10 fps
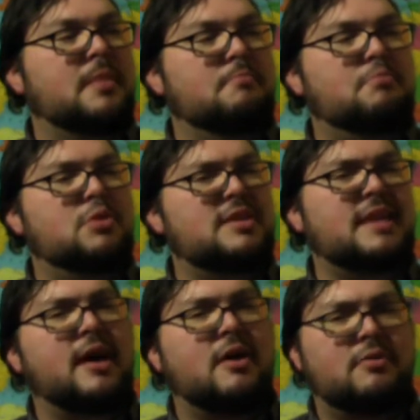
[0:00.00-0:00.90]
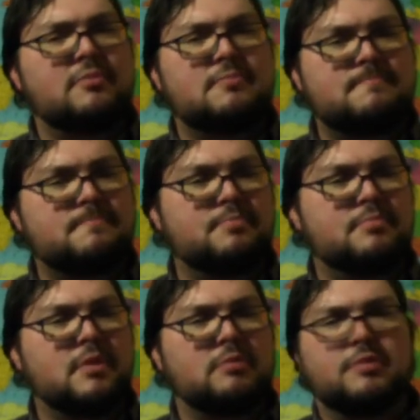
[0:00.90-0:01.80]
put down
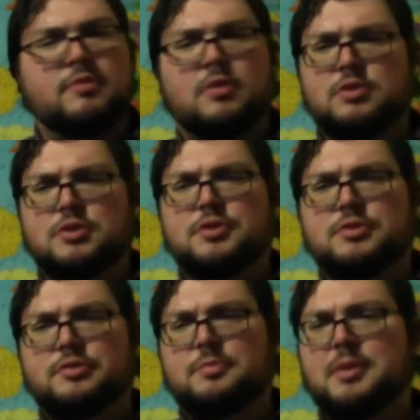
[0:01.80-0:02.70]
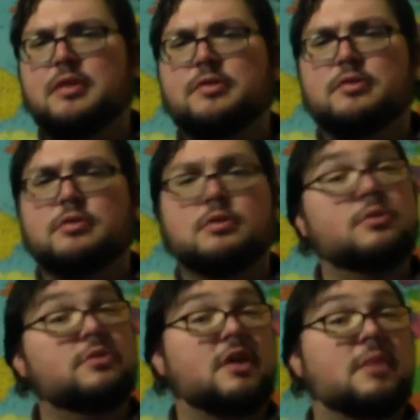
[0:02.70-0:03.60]
a revolt or two, just because you
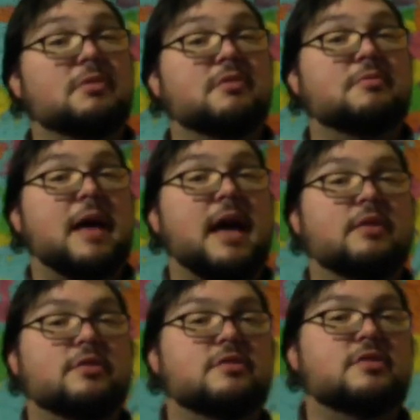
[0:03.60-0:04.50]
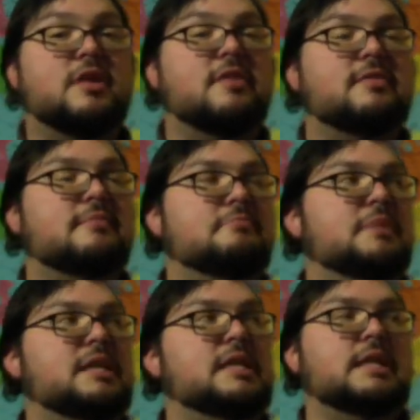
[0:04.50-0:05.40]
lose a couple of battles, doesn't
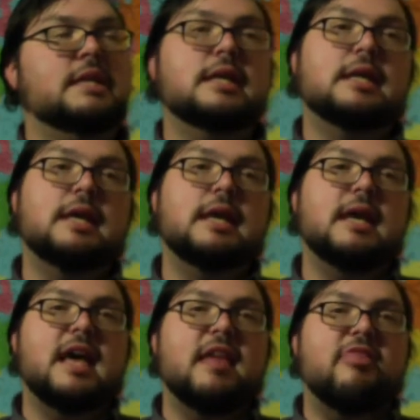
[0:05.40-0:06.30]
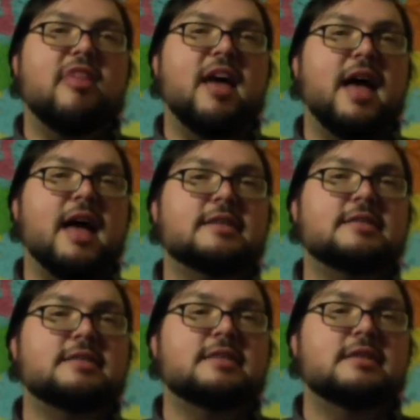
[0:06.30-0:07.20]
mean
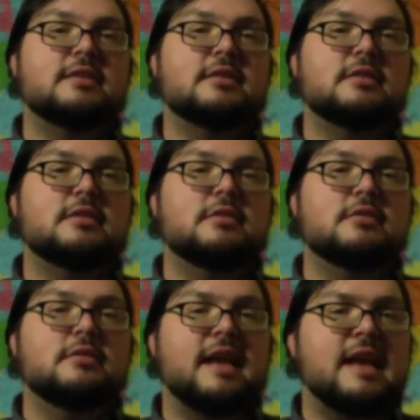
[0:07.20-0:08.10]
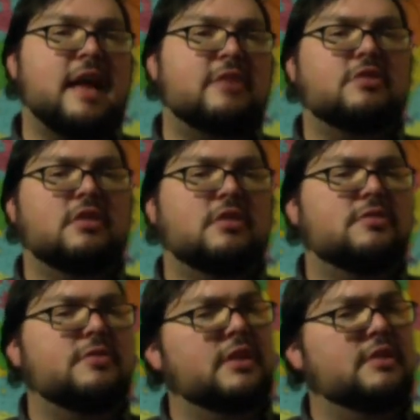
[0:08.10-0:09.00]
that that
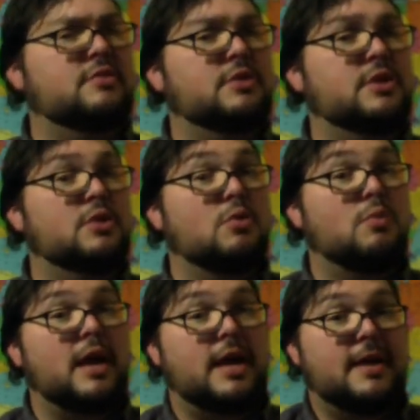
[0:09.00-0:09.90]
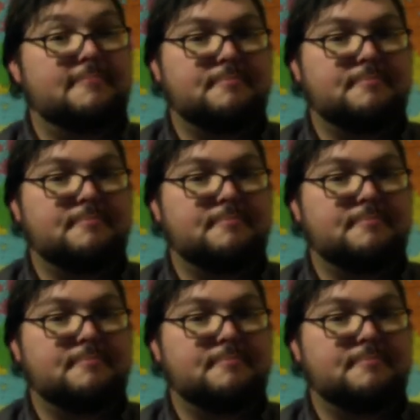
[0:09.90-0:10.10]
nationalist feeling is going to go away.